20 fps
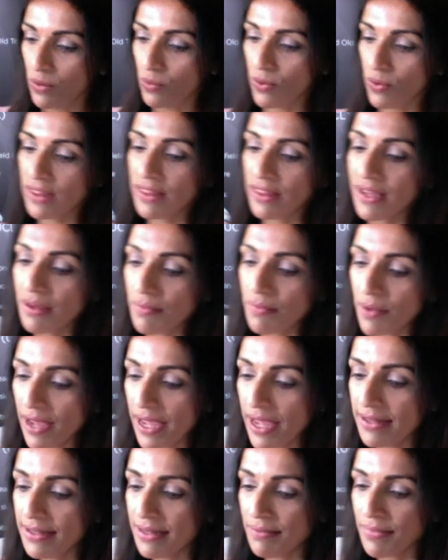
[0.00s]
one thing about
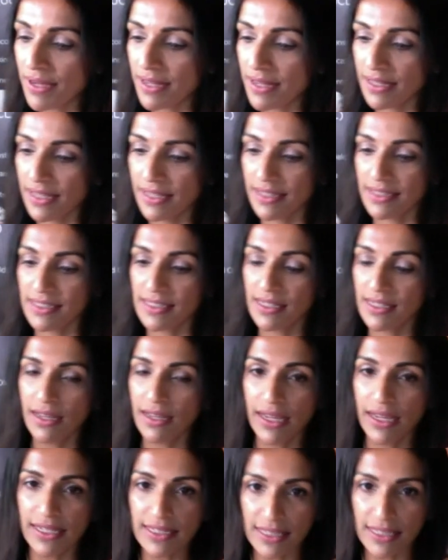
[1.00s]
Endymed is
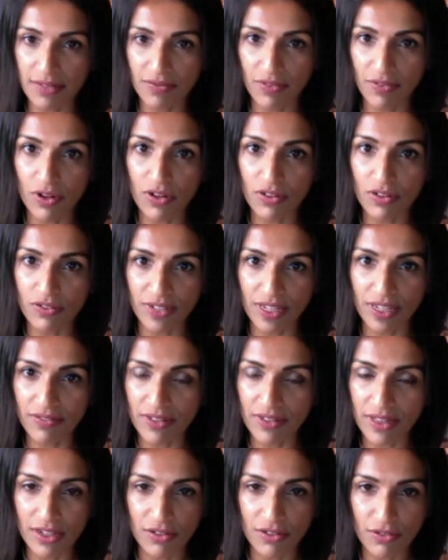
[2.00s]
it's evolved. Even
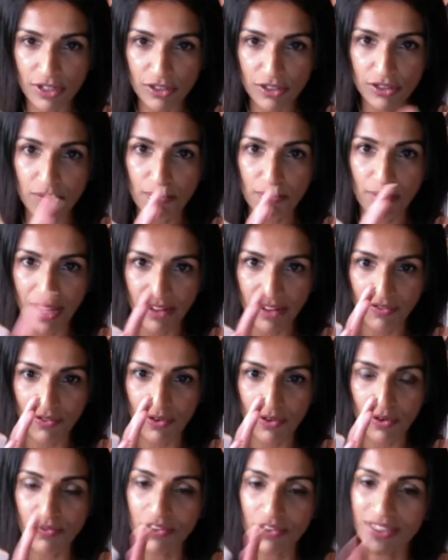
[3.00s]
the original
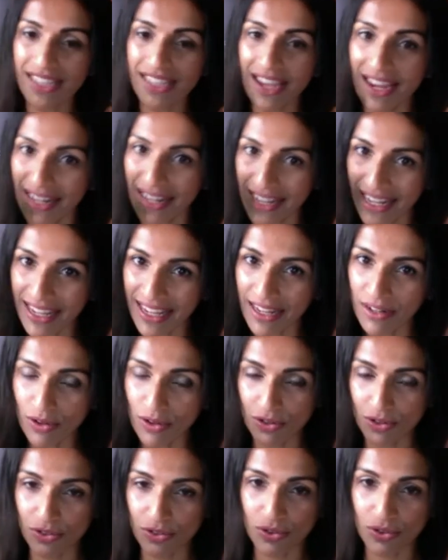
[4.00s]
platform for tightening and
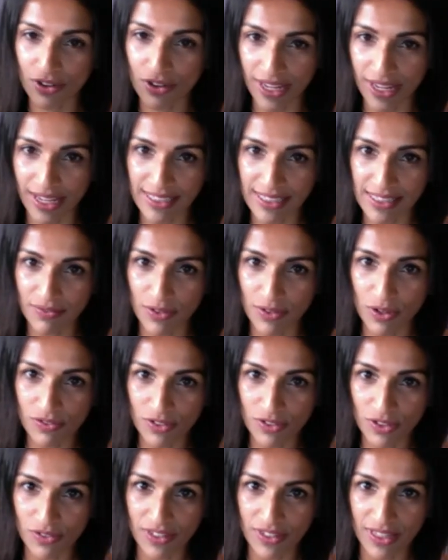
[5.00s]
contouring has evolved
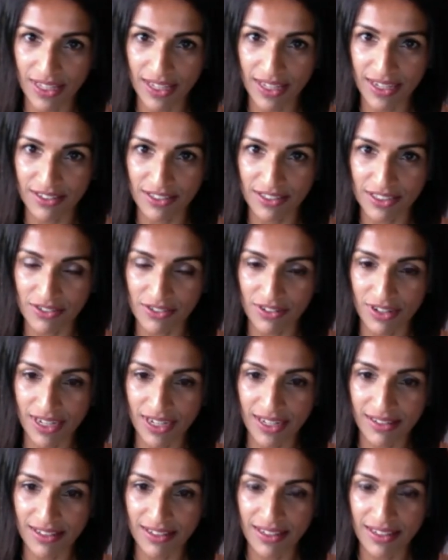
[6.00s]
over the years, right?